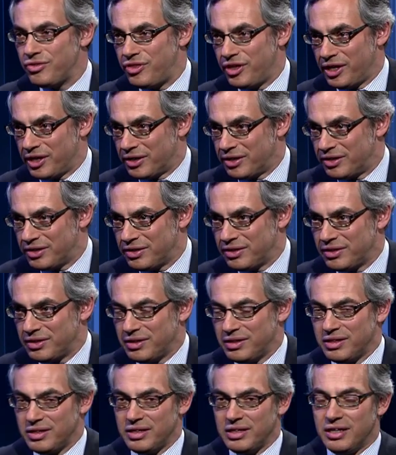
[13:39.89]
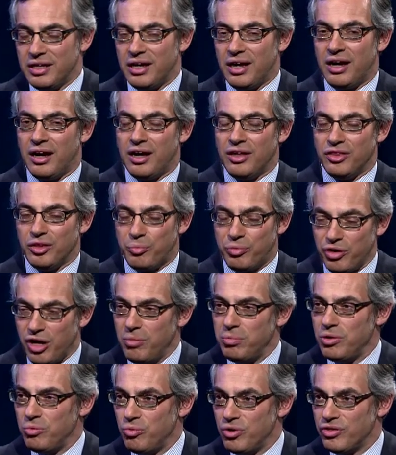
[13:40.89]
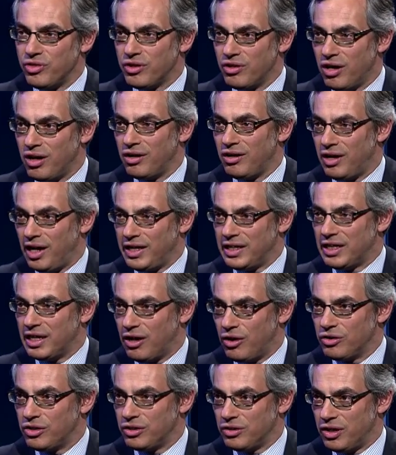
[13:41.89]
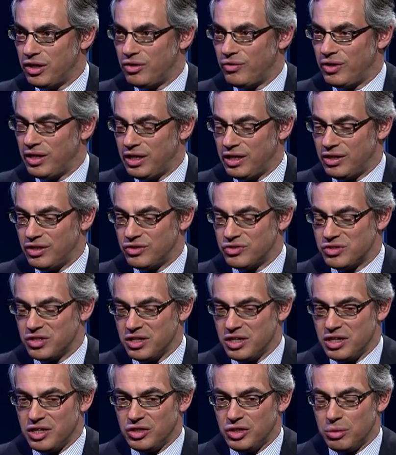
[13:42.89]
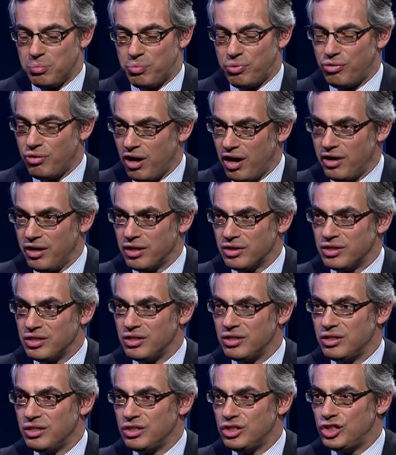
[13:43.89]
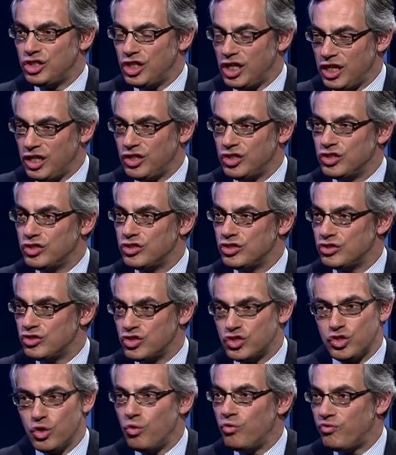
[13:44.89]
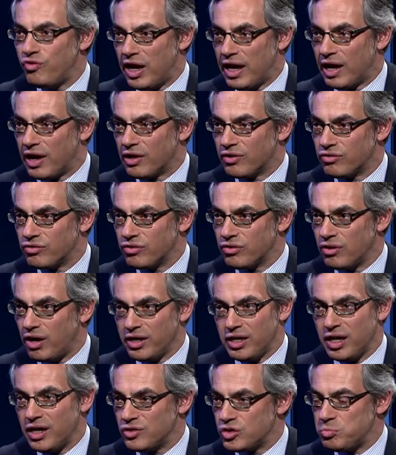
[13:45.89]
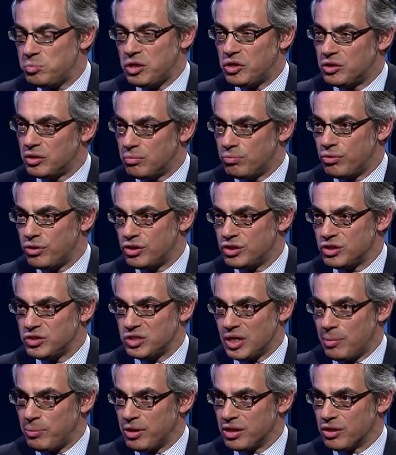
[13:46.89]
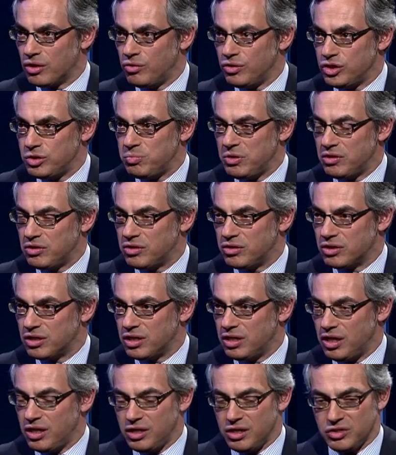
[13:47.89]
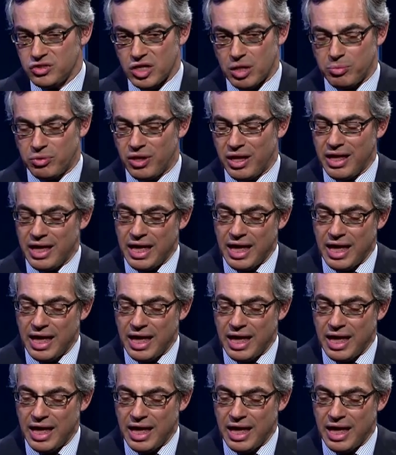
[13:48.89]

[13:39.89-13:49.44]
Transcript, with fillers: thing. Uh, the problem with an online calculator is the product changes so fast. I can't speak to the British example. I can only speak to the Canadian example.